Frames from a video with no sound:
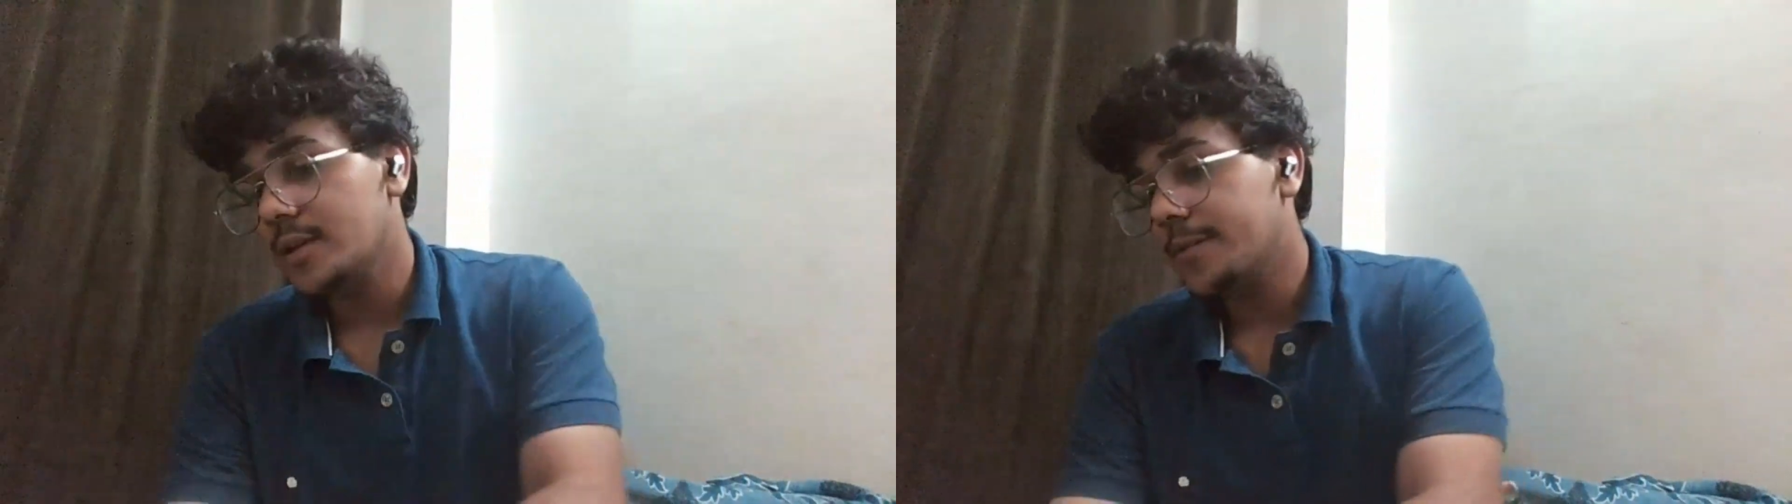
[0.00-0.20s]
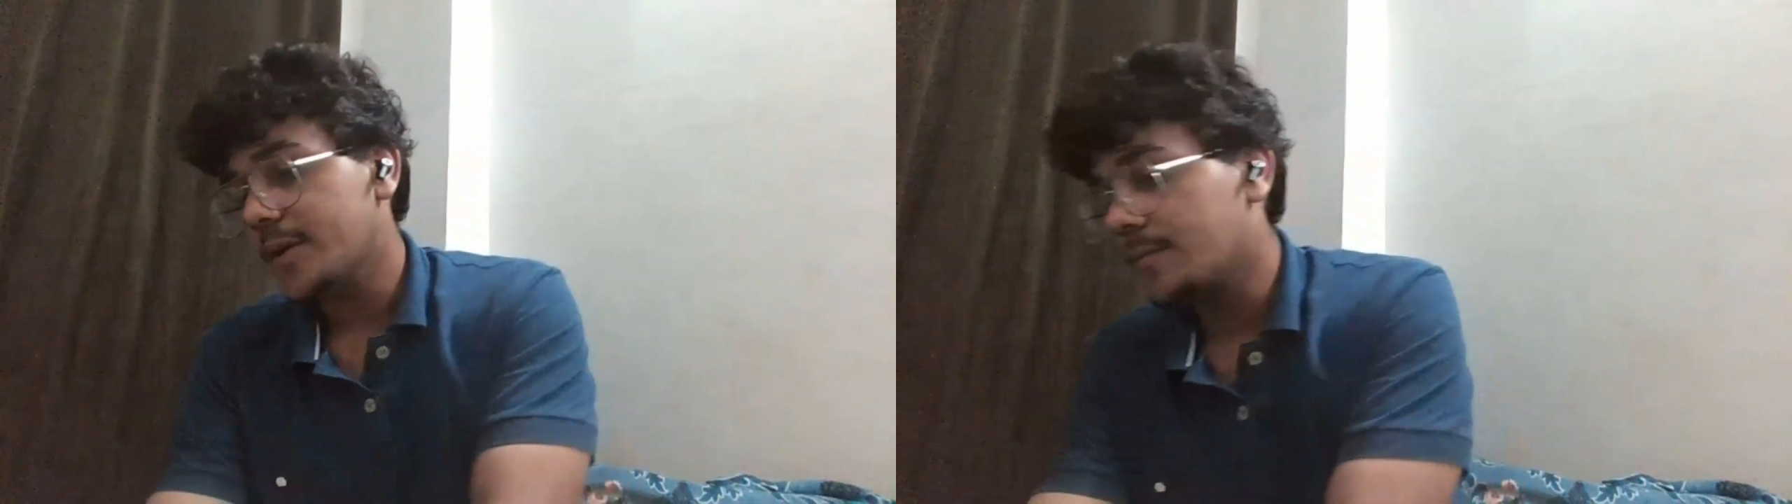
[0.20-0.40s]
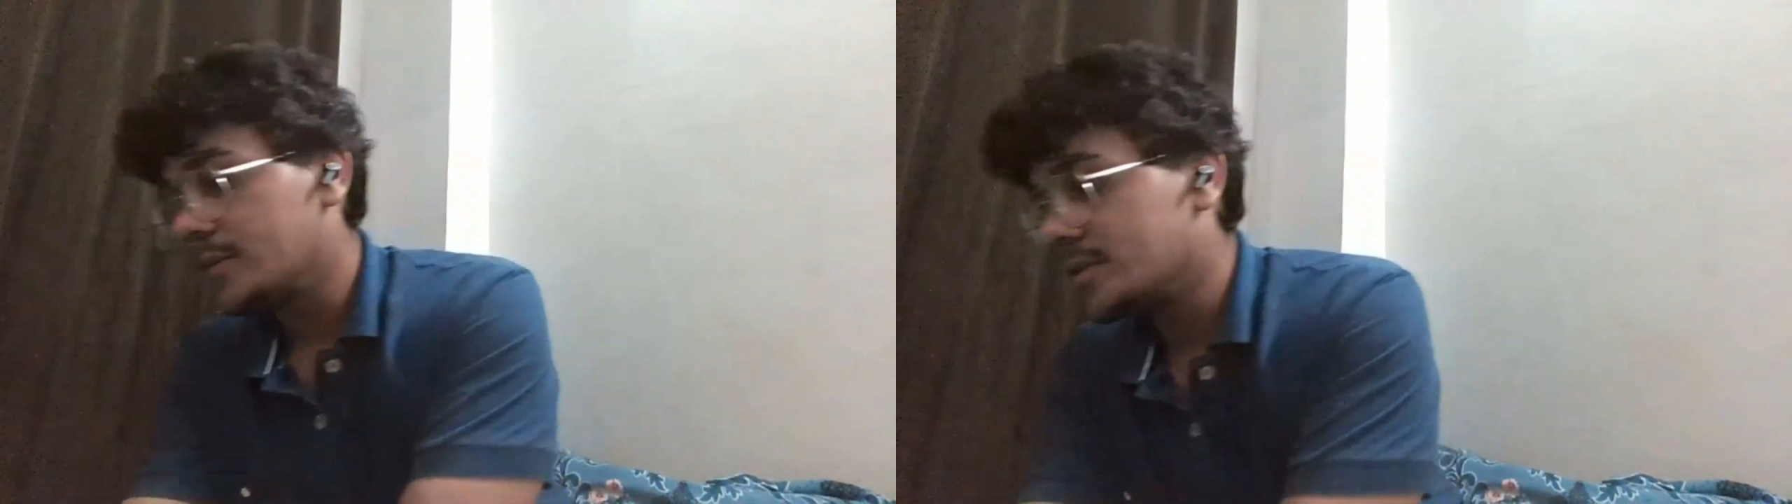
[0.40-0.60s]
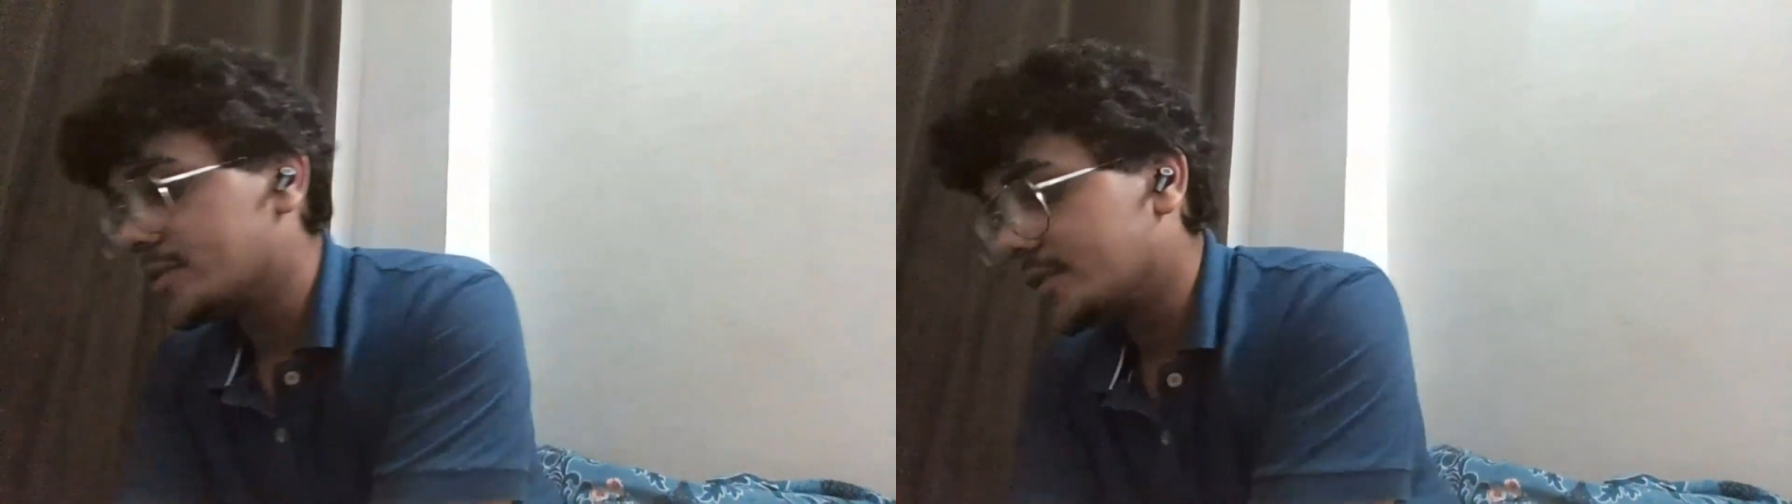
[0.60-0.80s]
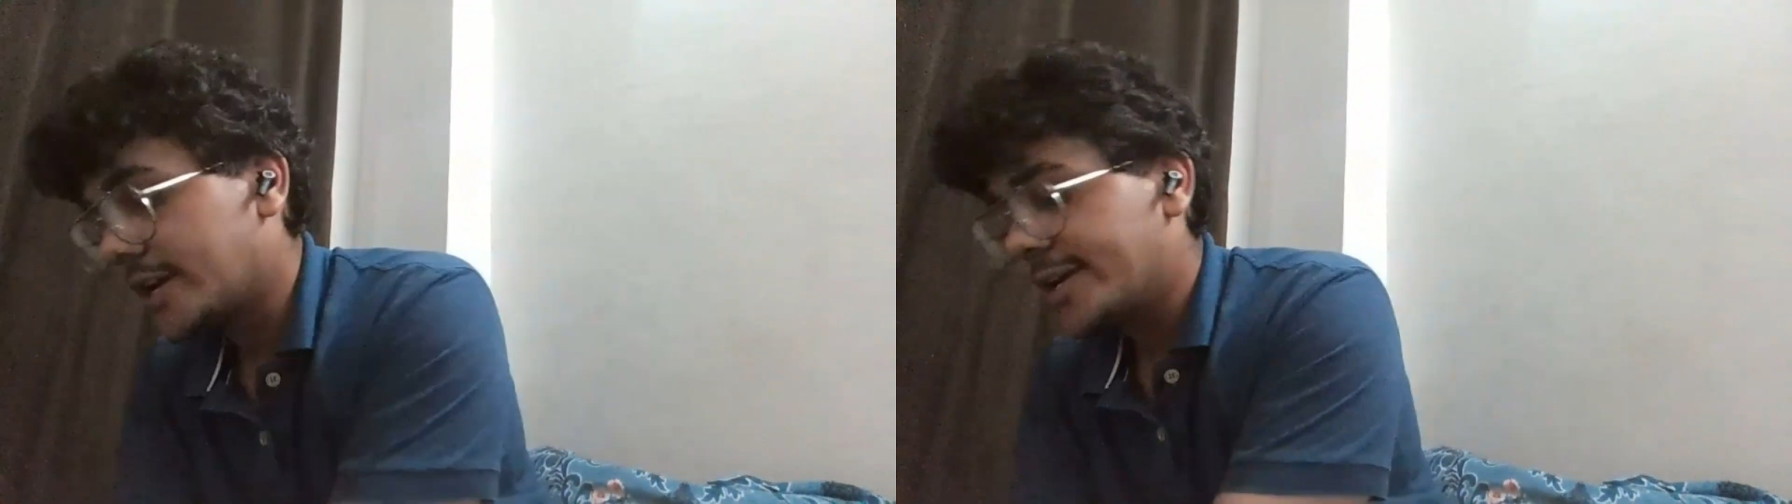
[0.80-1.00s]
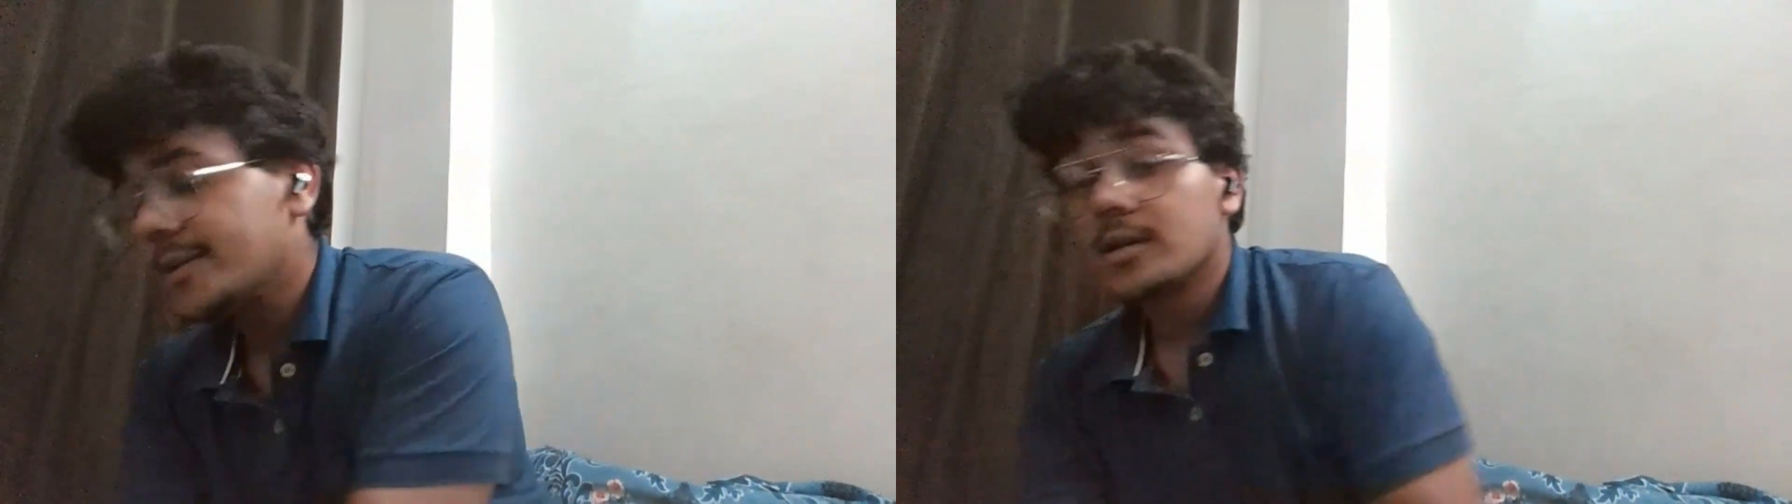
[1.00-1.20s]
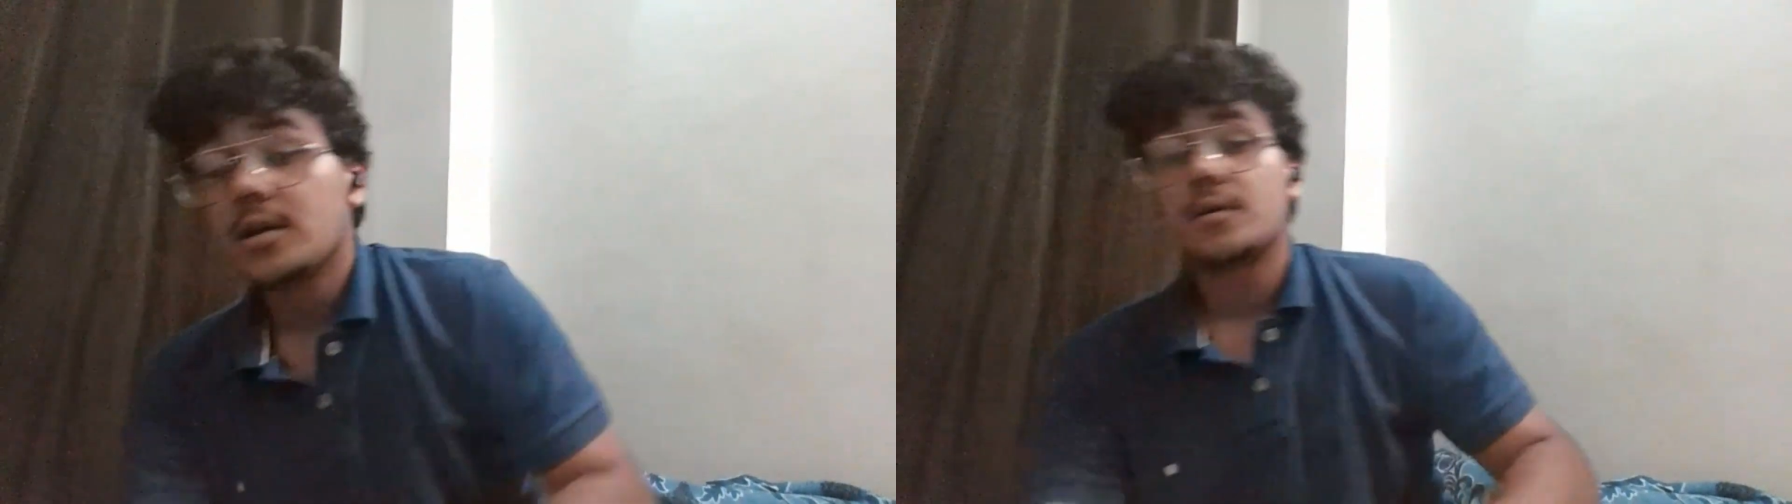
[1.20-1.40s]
Let me keep it aside.